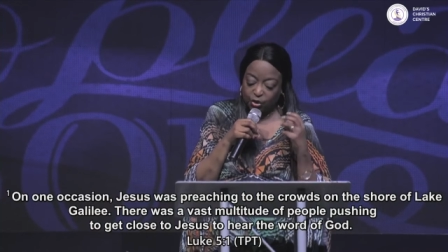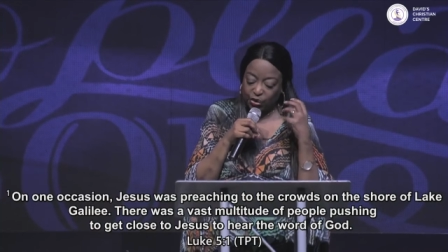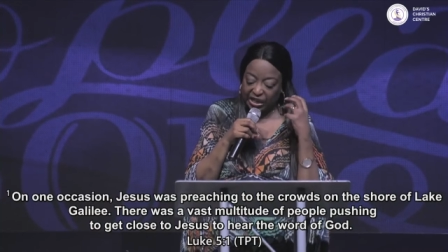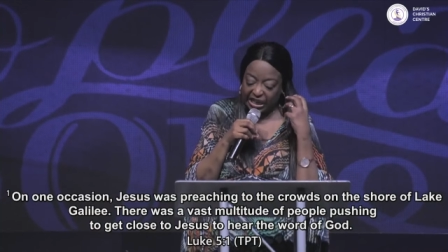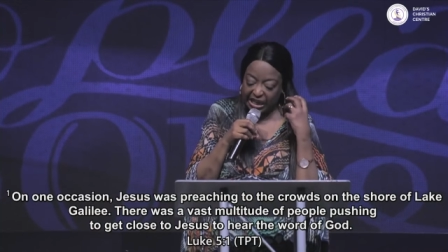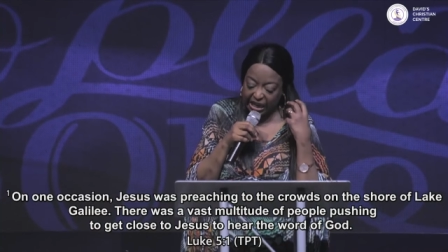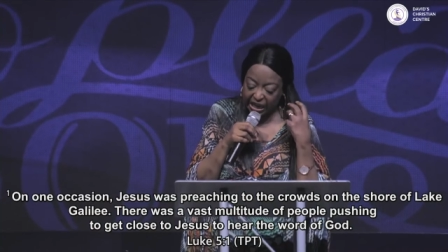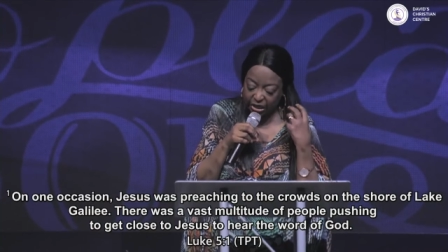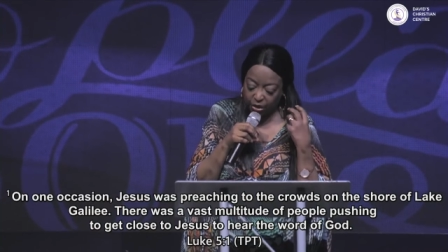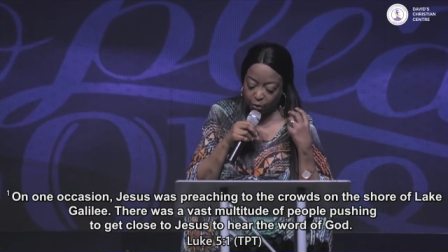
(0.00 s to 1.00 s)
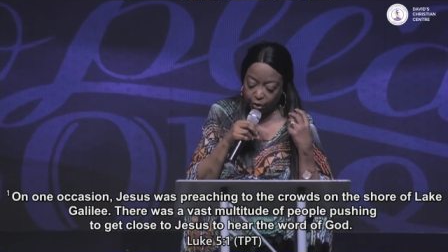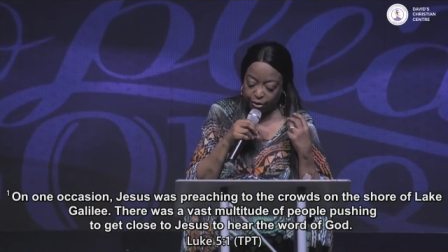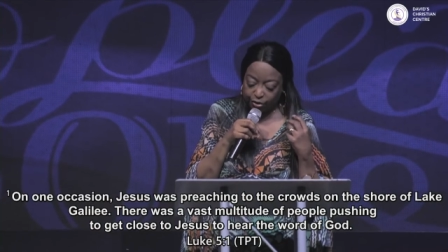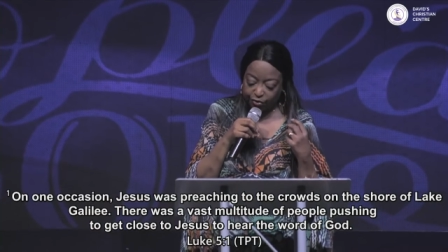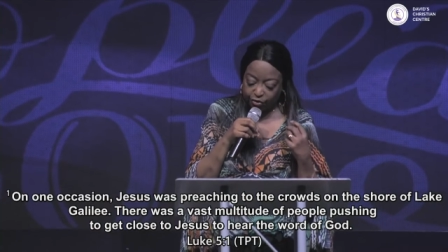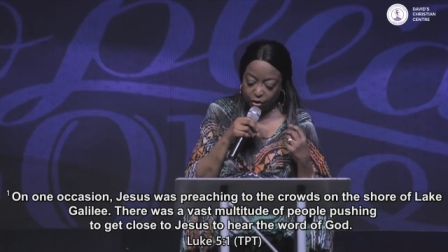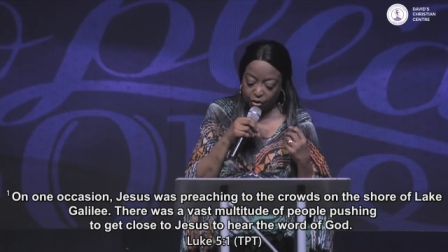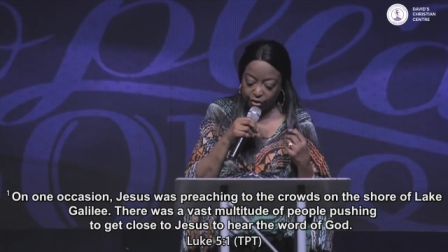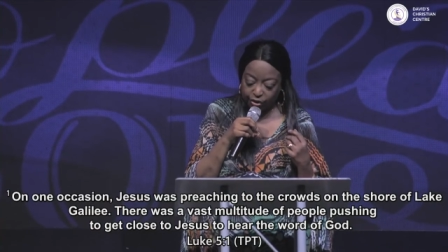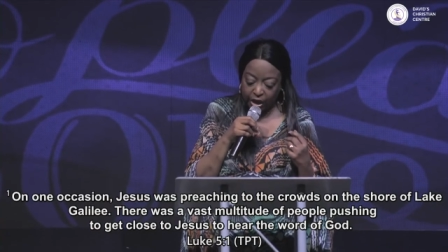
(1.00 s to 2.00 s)
to hear the word of
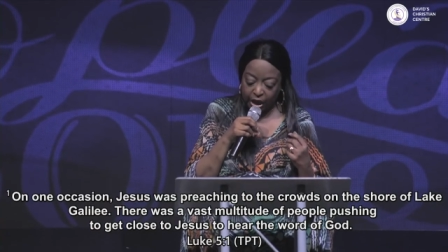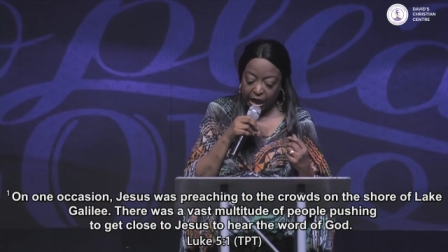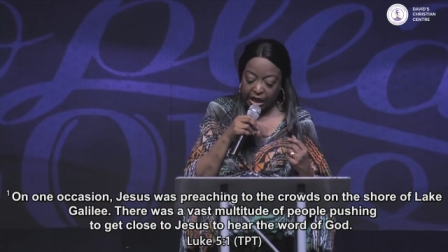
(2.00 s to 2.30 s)
God.